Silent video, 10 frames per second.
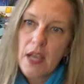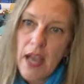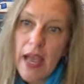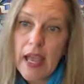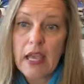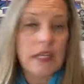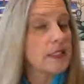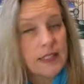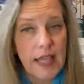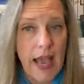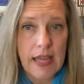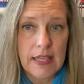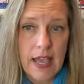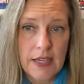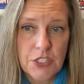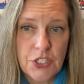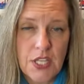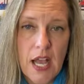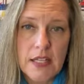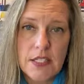And the adding
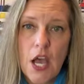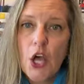exercise,